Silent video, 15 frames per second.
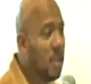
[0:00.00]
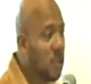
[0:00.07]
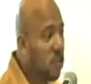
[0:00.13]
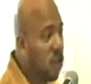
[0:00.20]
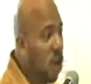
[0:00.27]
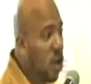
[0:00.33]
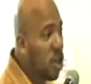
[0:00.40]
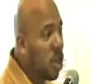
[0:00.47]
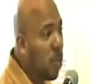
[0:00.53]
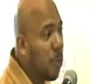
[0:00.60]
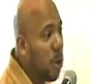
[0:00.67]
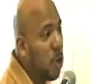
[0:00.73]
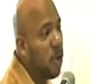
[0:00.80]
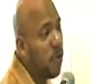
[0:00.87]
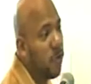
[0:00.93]
To show you the
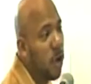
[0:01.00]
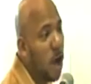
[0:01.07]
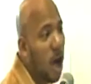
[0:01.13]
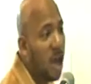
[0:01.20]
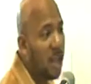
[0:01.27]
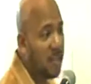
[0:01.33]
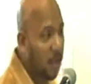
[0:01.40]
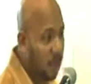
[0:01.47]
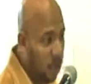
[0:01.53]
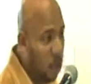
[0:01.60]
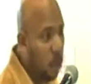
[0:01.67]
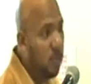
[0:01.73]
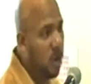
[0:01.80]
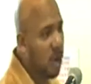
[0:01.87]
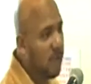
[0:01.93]
beautiful heart of the
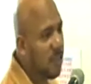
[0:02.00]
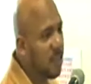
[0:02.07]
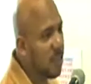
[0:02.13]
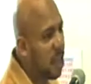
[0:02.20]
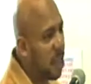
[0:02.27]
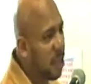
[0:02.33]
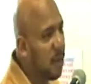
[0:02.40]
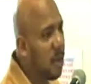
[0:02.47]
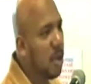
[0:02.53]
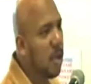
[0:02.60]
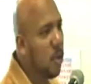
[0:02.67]
ummah of Islam.